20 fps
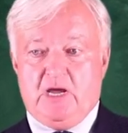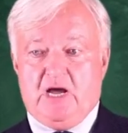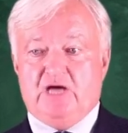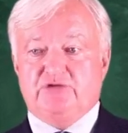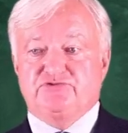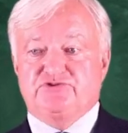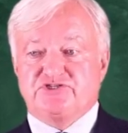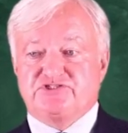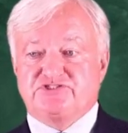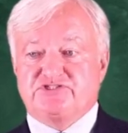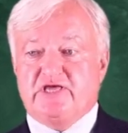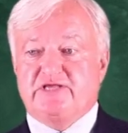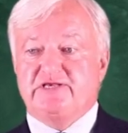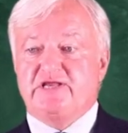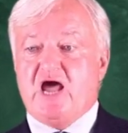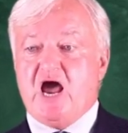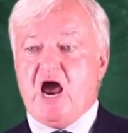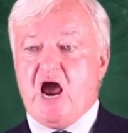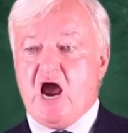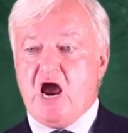
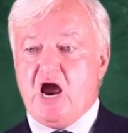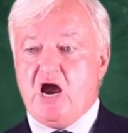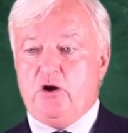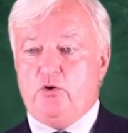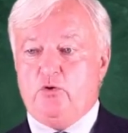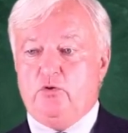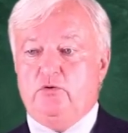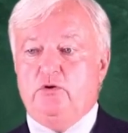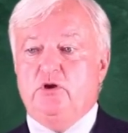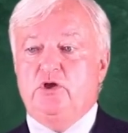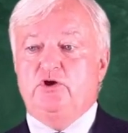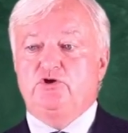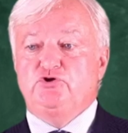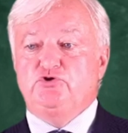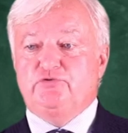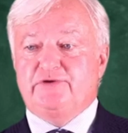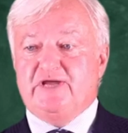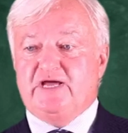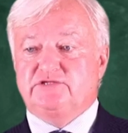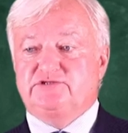understand how
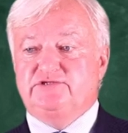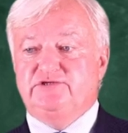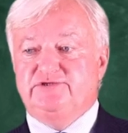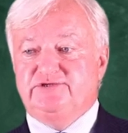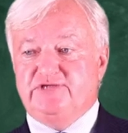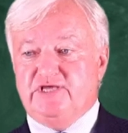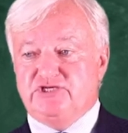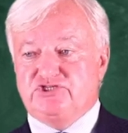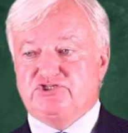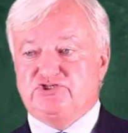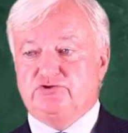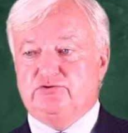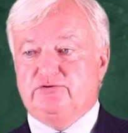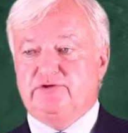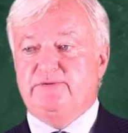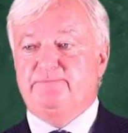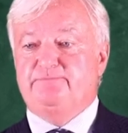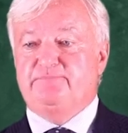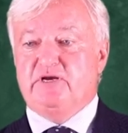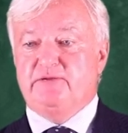United
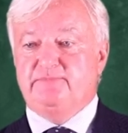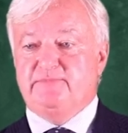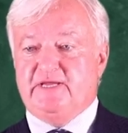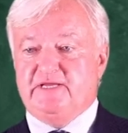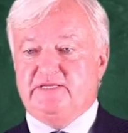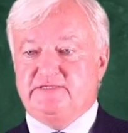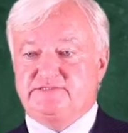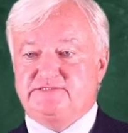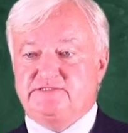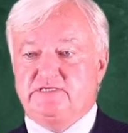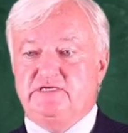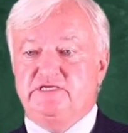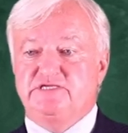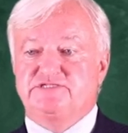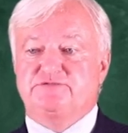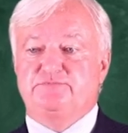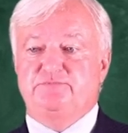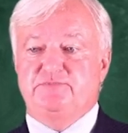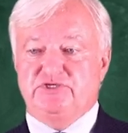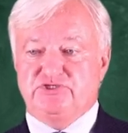Nations implements
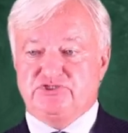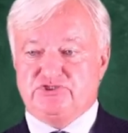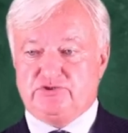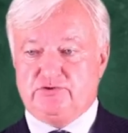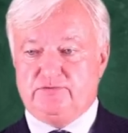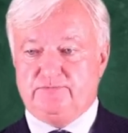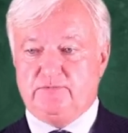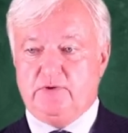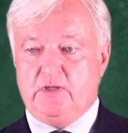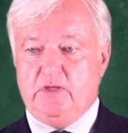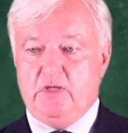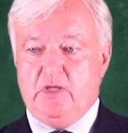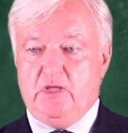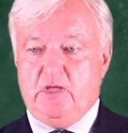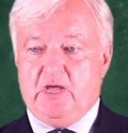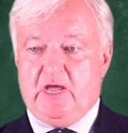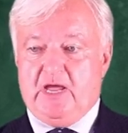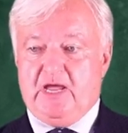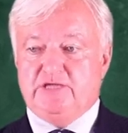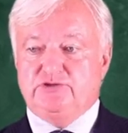its mission,
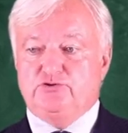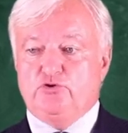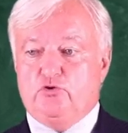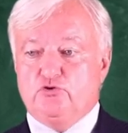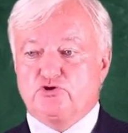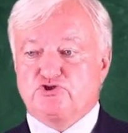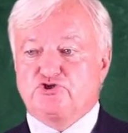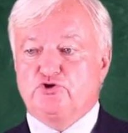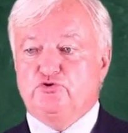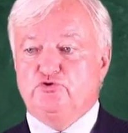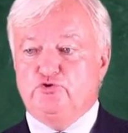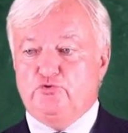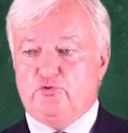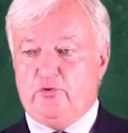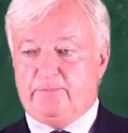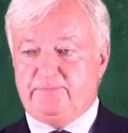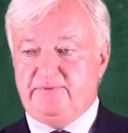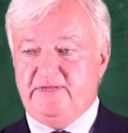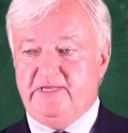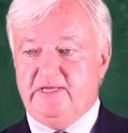and also
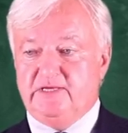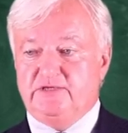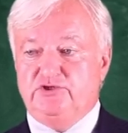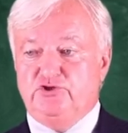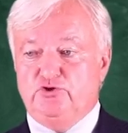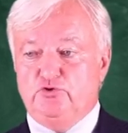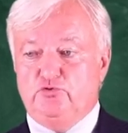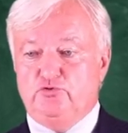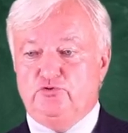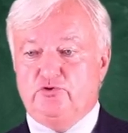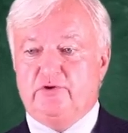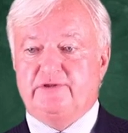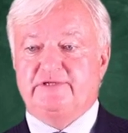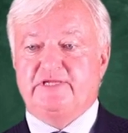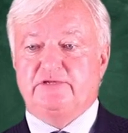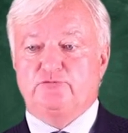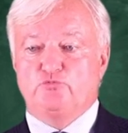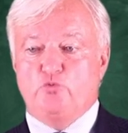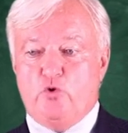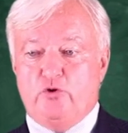European
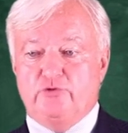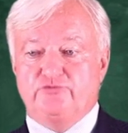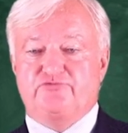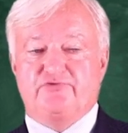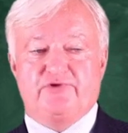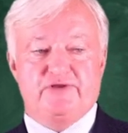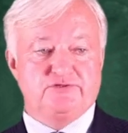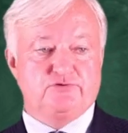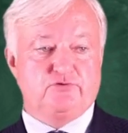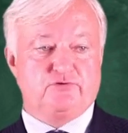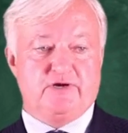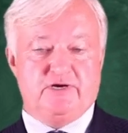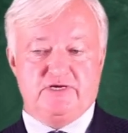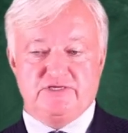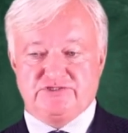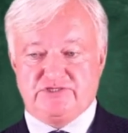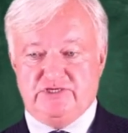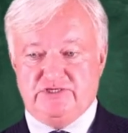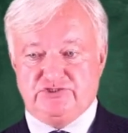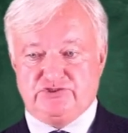Union and World Trade
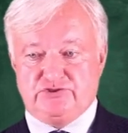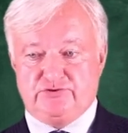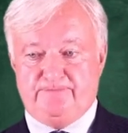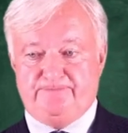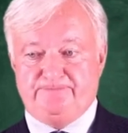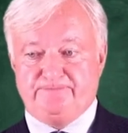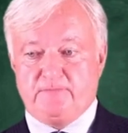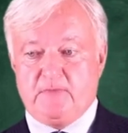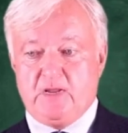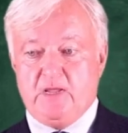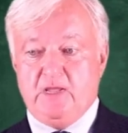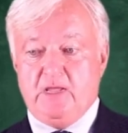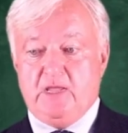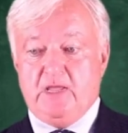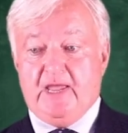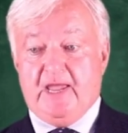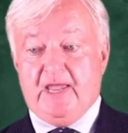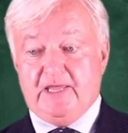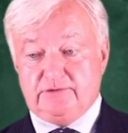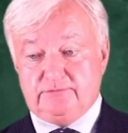Organization.
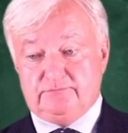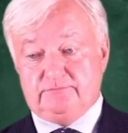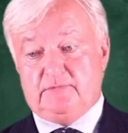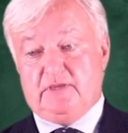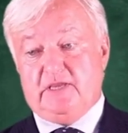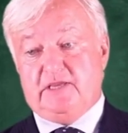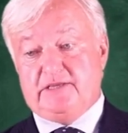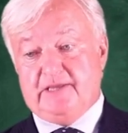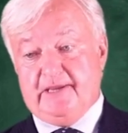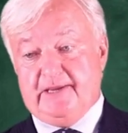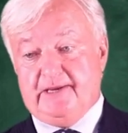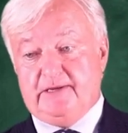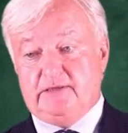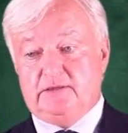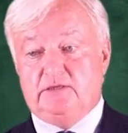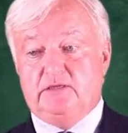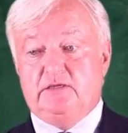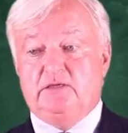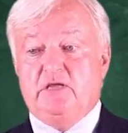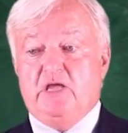And
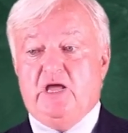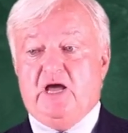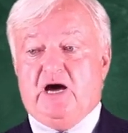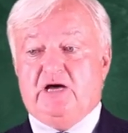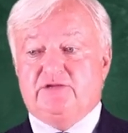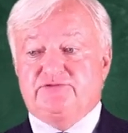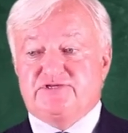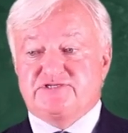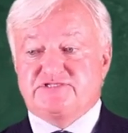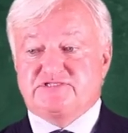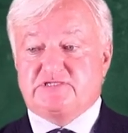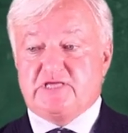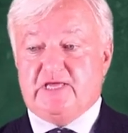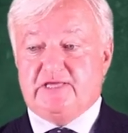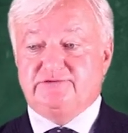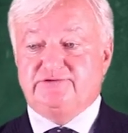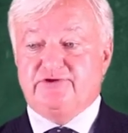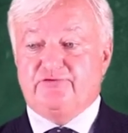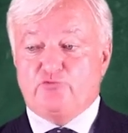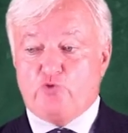again,
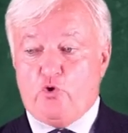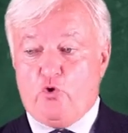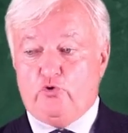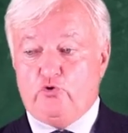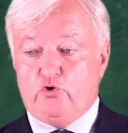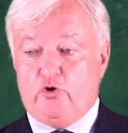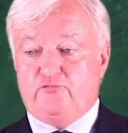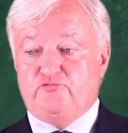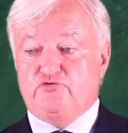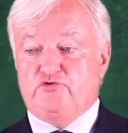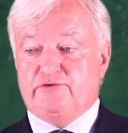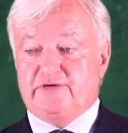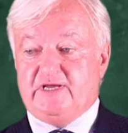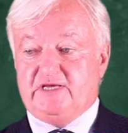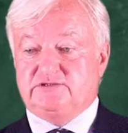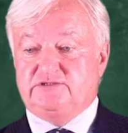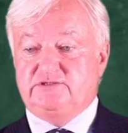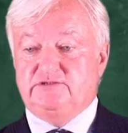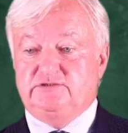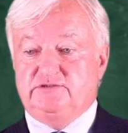understand the role of
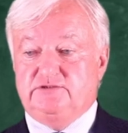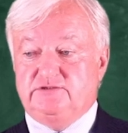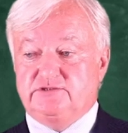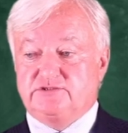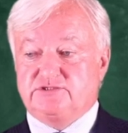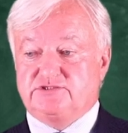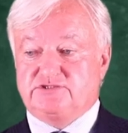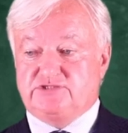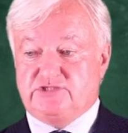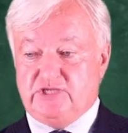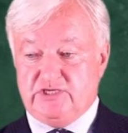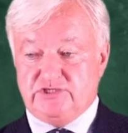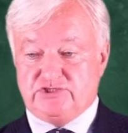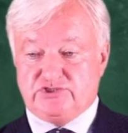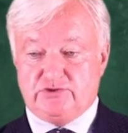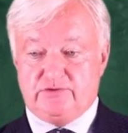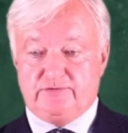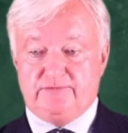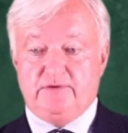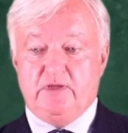United
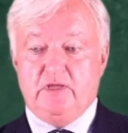States